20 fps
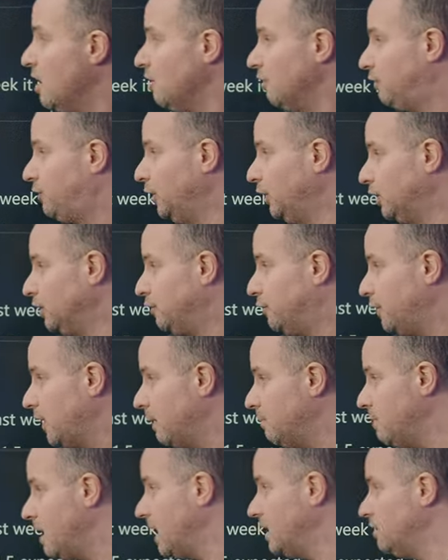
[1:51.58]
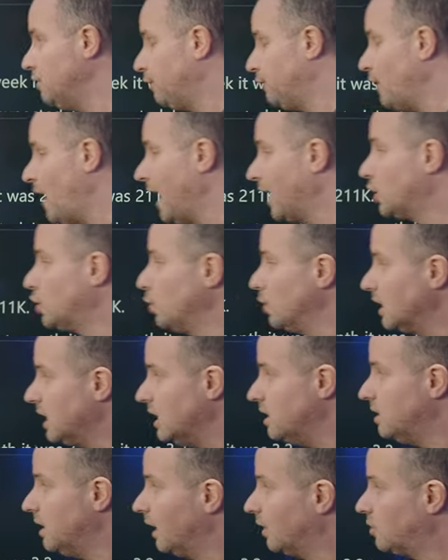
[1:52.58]
Philly Fed Manufacturing
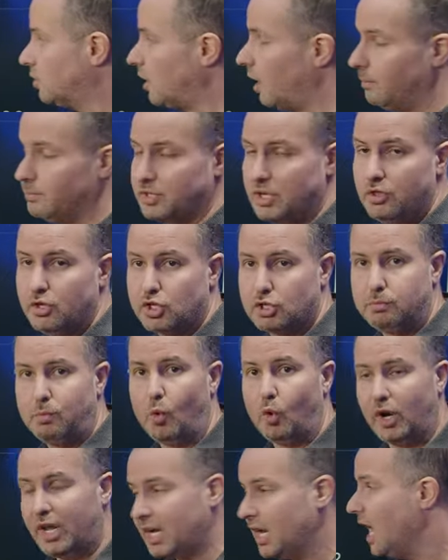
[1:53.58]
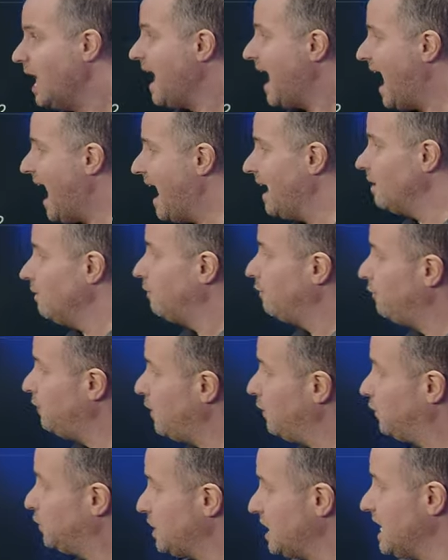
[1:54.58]
Index comes in this morning at
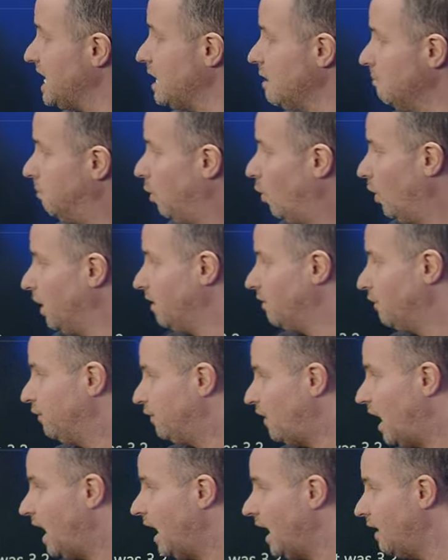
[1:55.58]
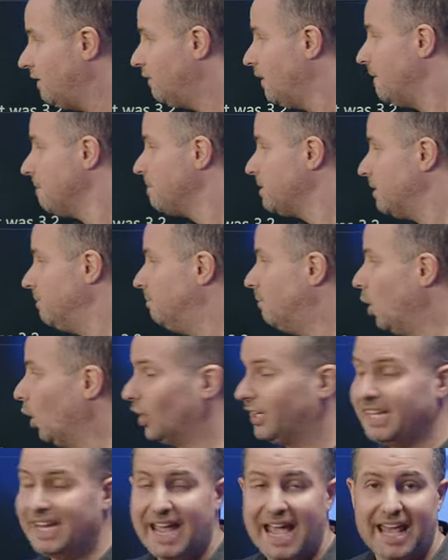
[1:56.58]
15.5. The
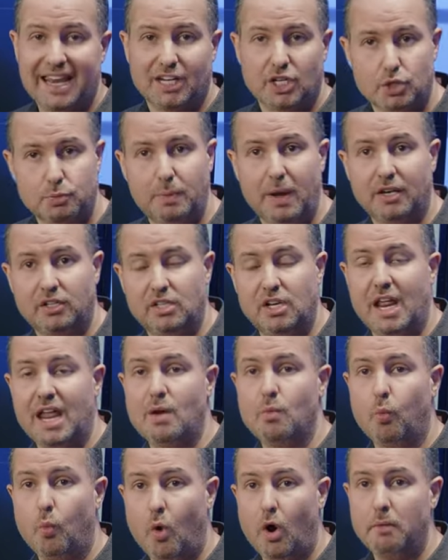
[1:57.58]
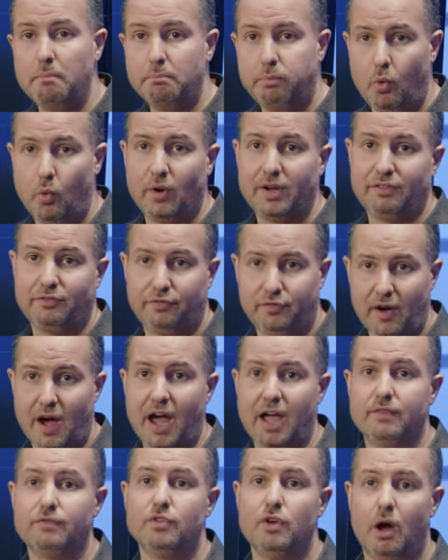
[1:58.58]
market had expected a
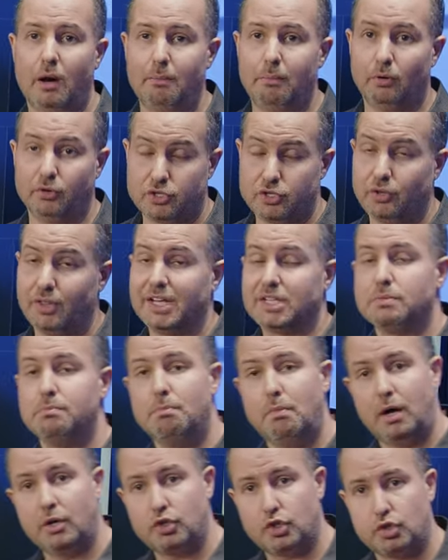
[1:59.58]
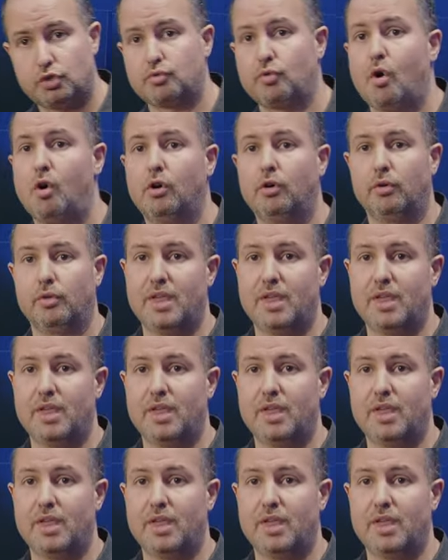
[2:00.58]
1.5 number, so that's much stronger